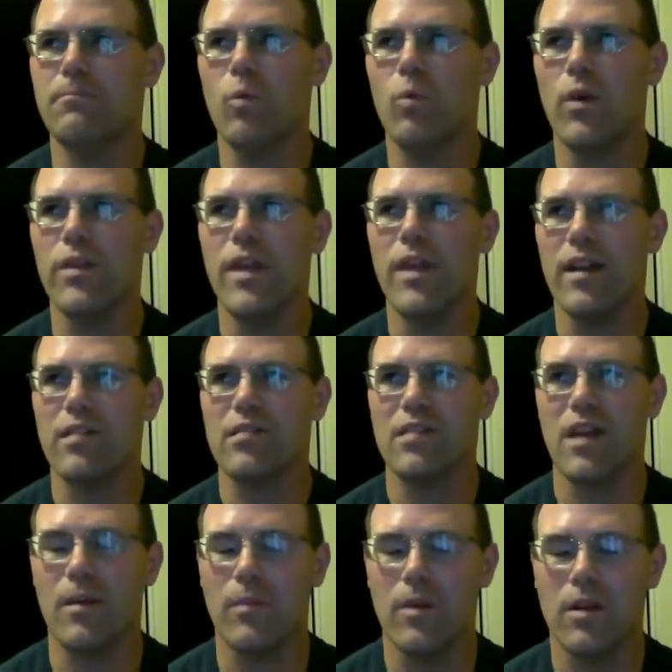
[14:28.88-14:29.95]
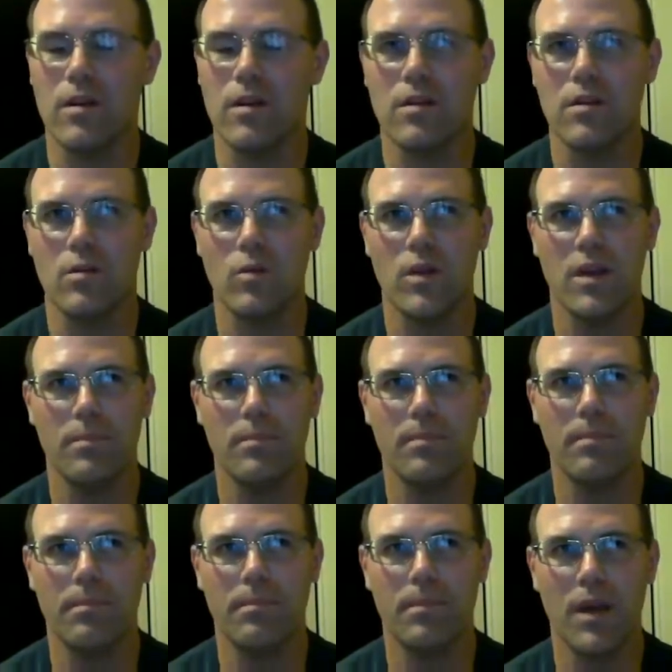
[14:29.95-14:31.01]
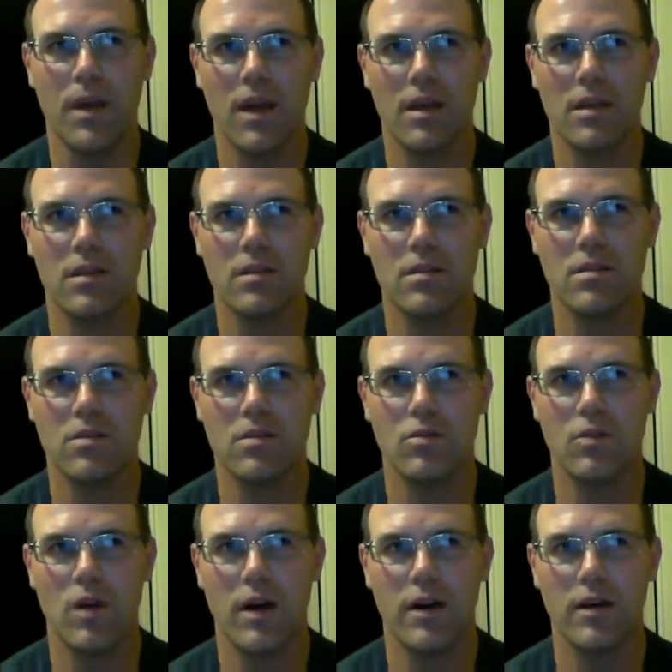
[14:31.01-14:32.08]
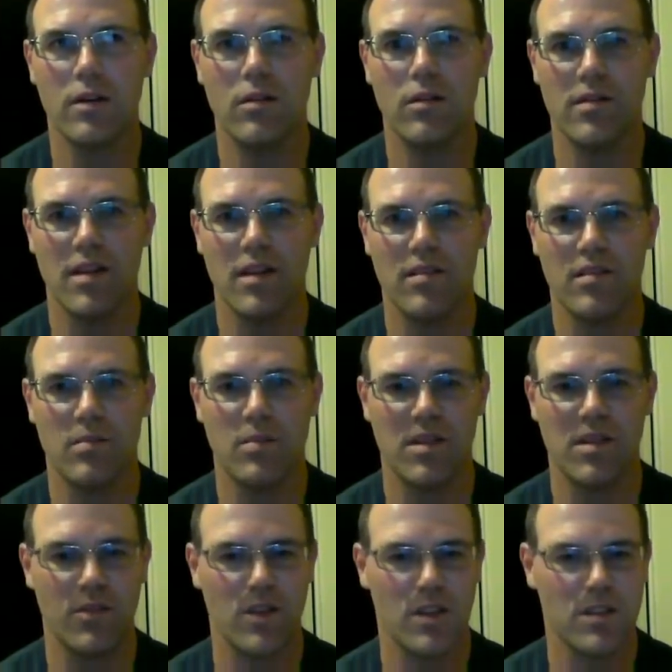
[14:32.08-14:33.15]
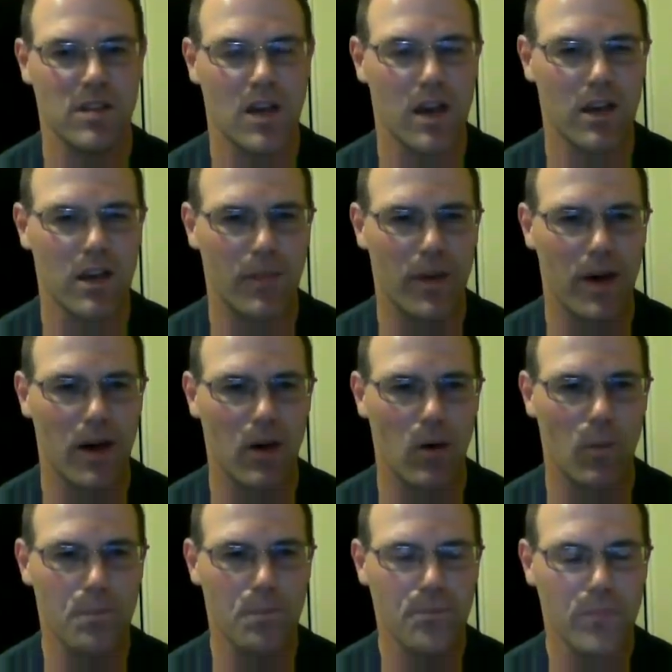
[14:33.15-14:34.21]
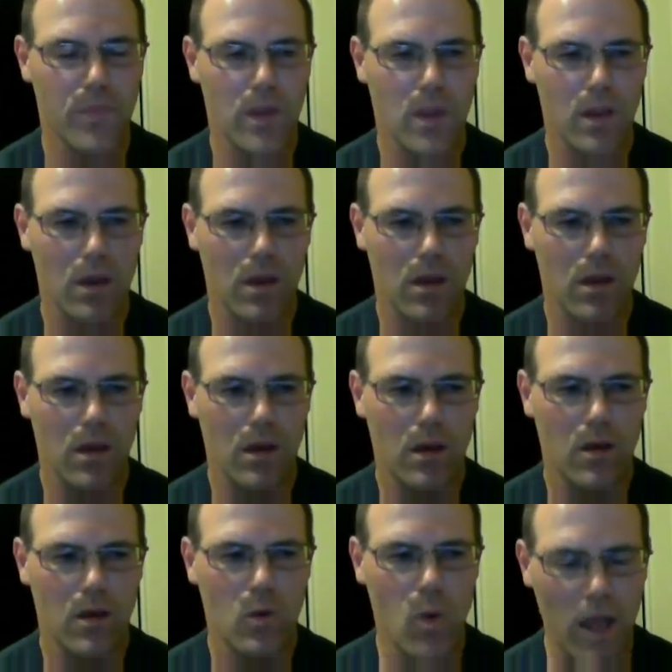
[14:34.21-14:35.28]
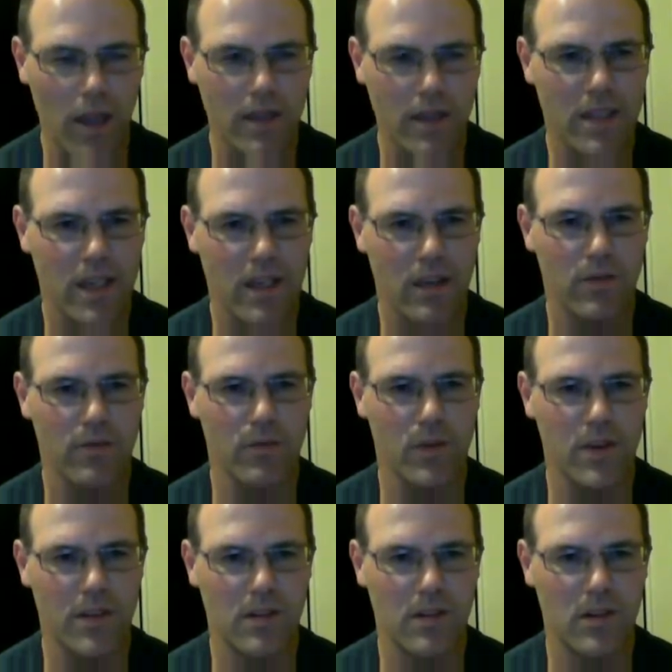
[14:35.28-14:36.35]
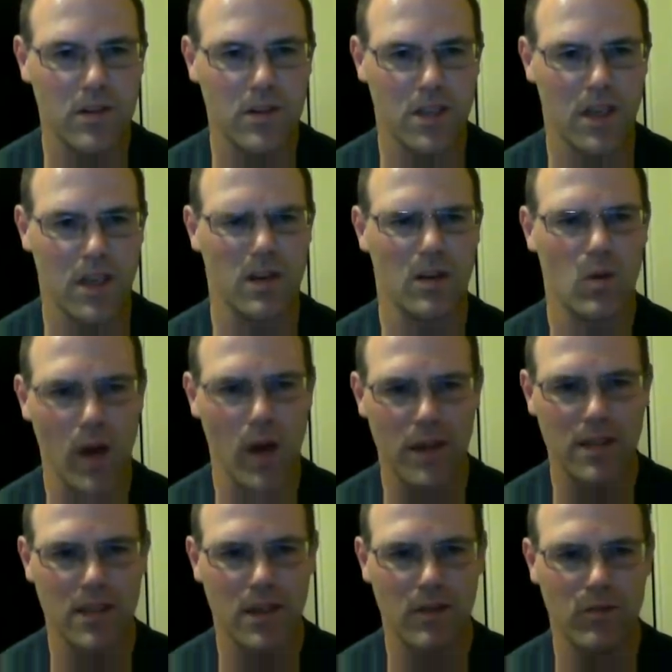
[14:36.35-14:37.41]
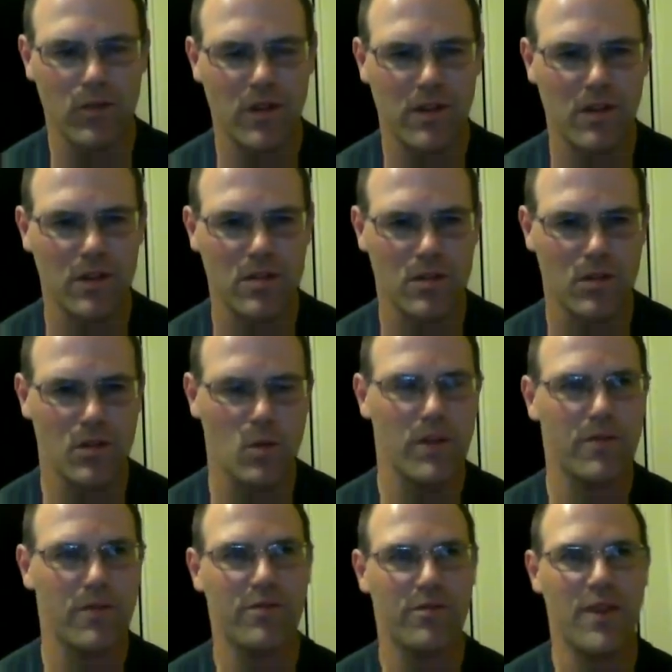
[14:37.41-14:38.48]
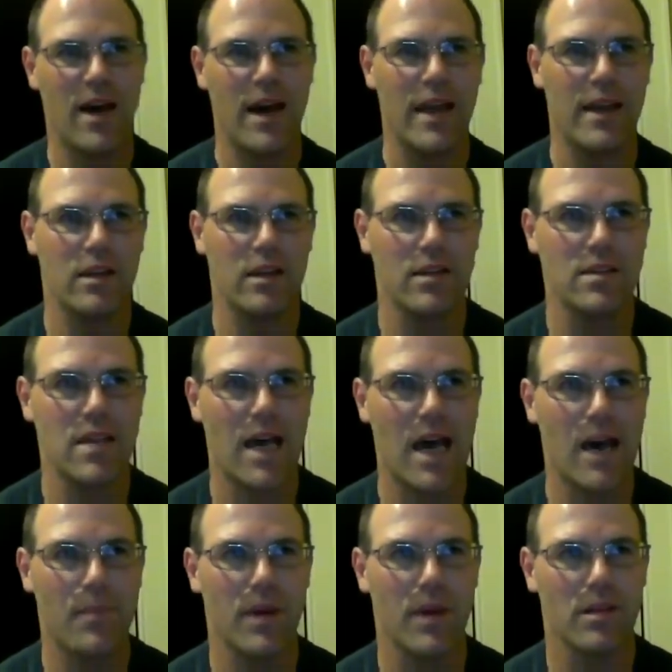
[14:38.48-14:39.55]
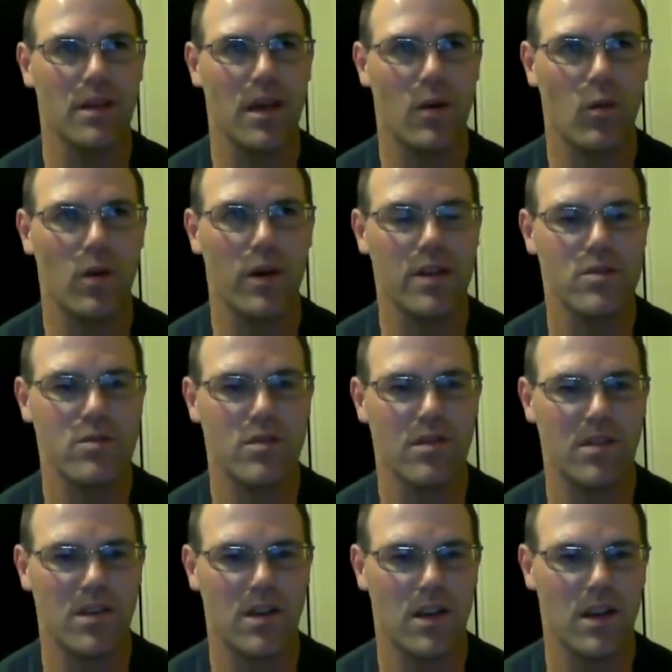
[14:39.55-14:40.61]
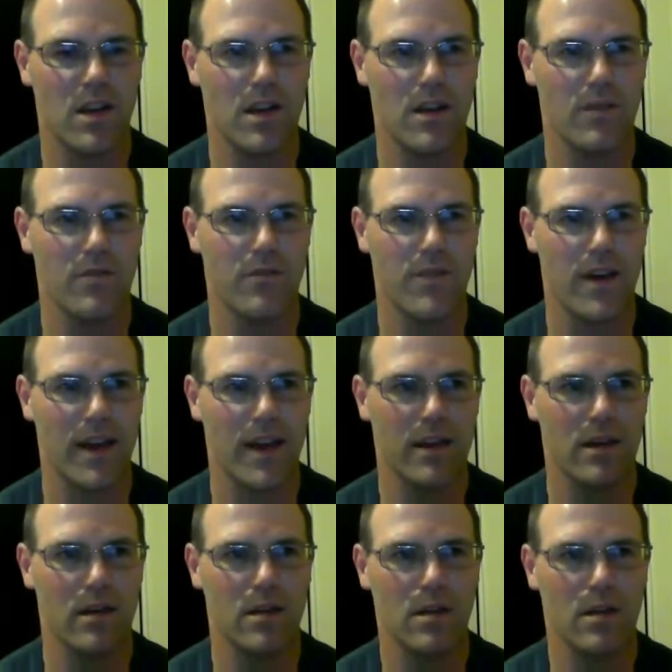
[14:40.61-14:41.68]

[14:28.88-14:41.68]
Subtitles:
with that assignment, do we pick 2 articles that specifically talk about qualitative research and quantitative research, or do we find a topic that we're interested in and find